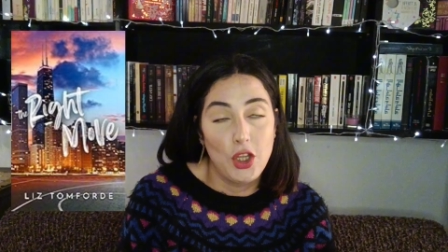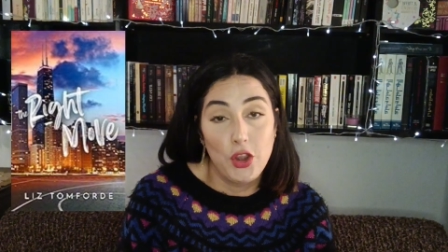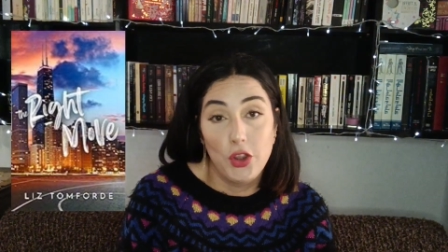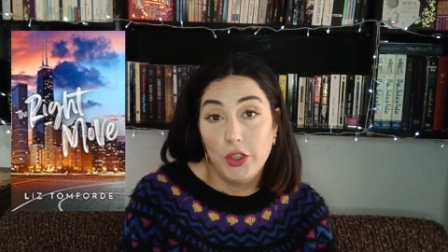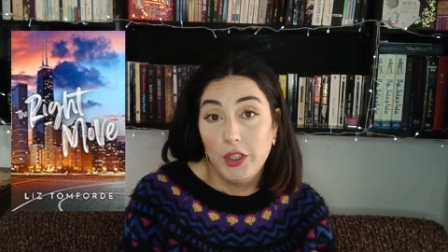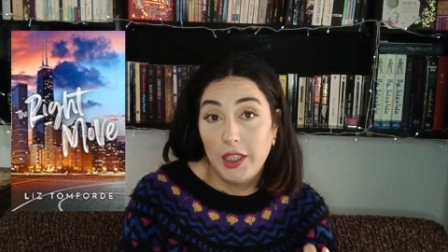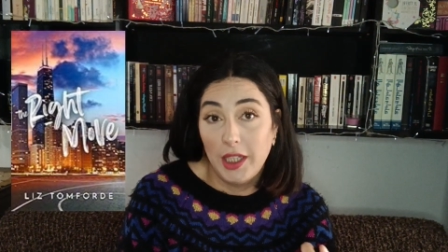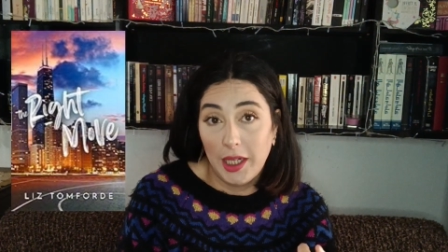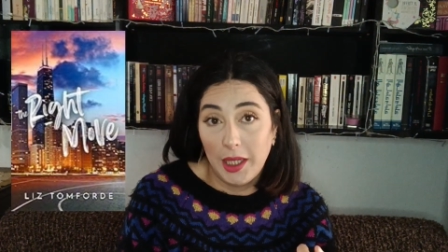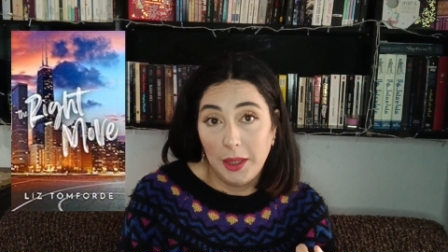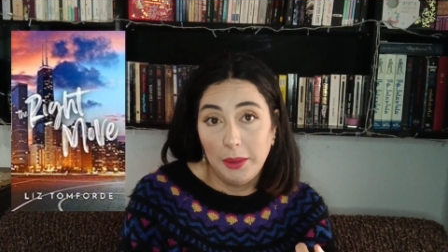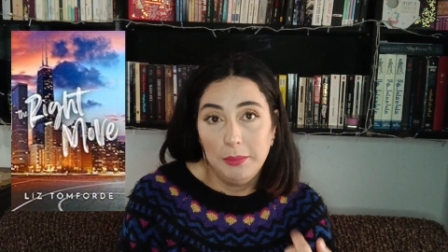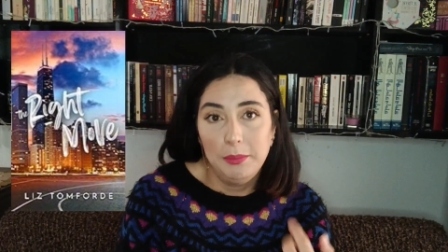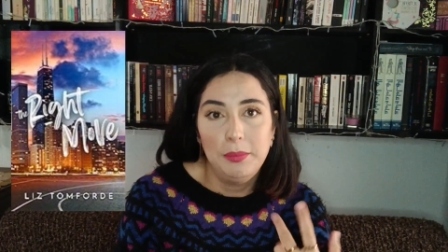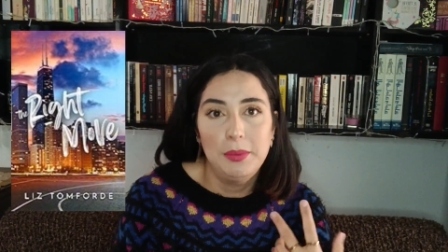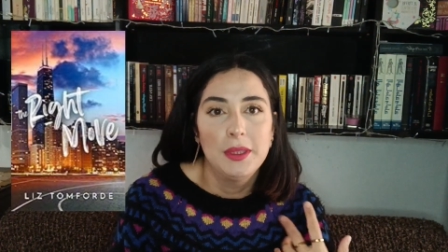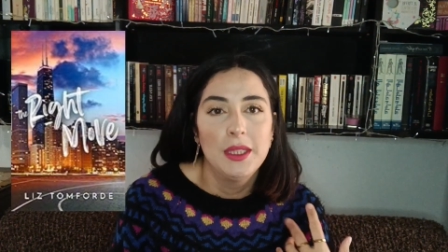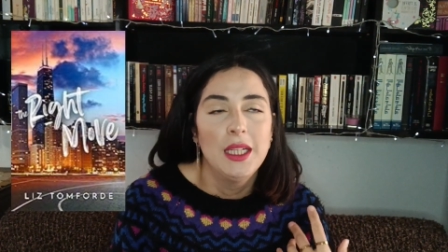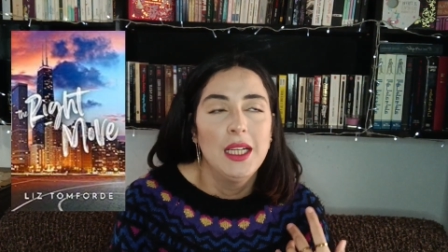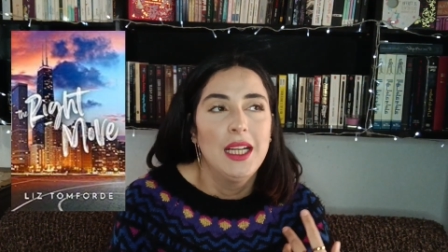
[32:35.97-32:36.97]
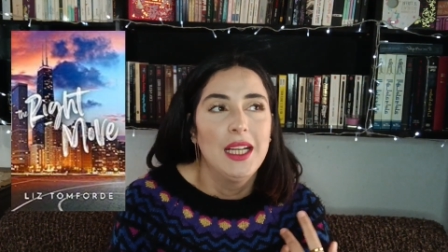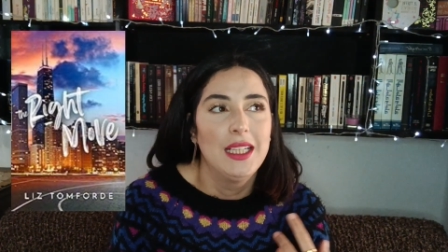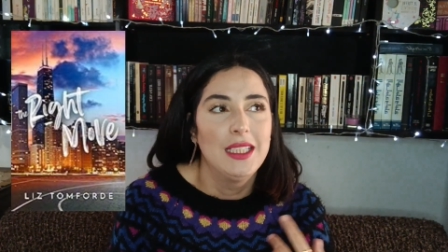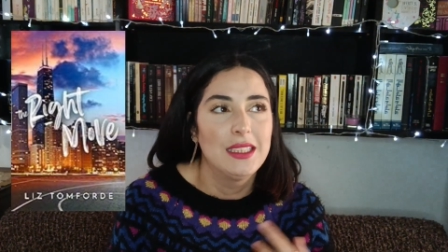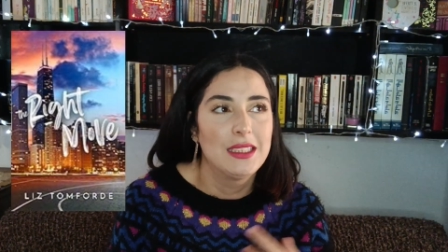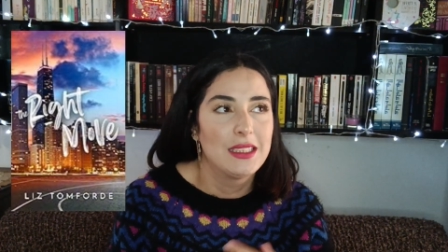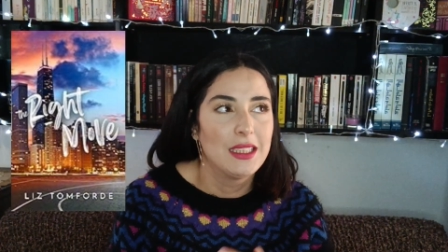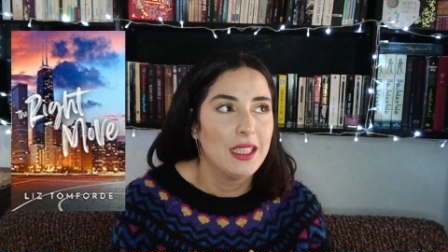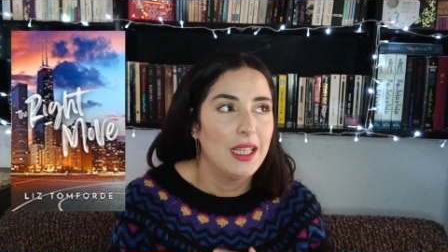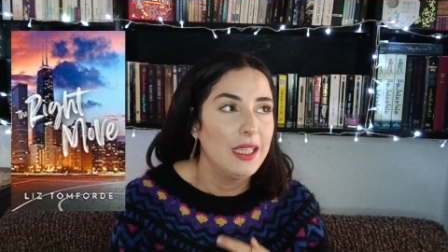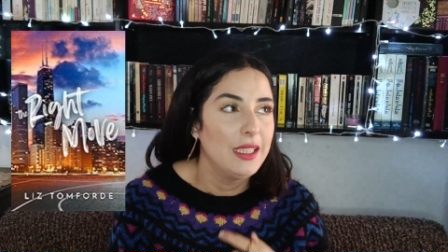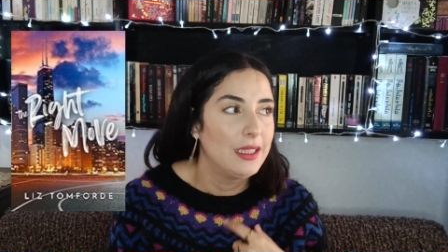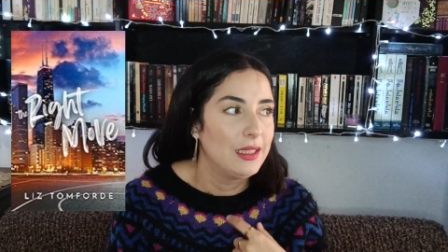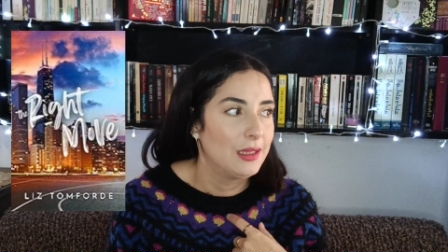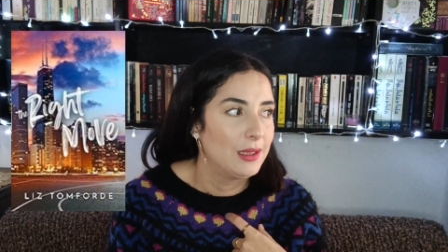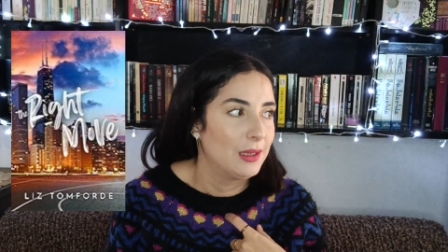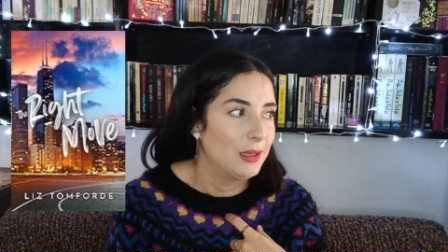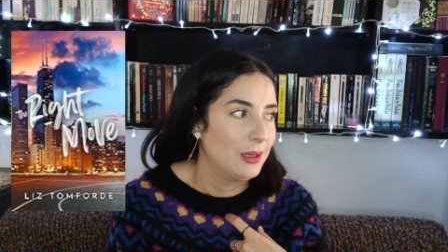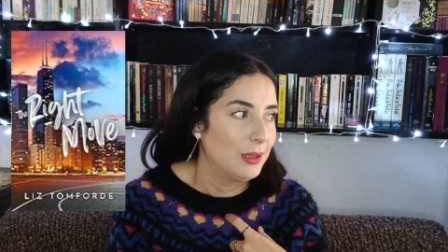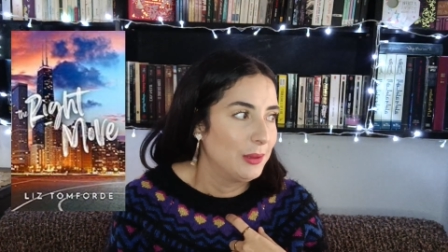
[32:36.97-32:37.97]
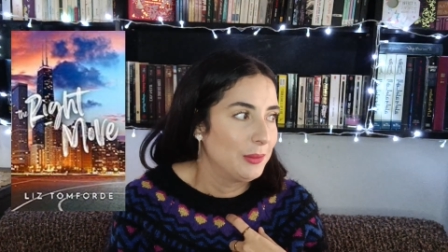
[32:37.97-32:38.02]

the grump. He's like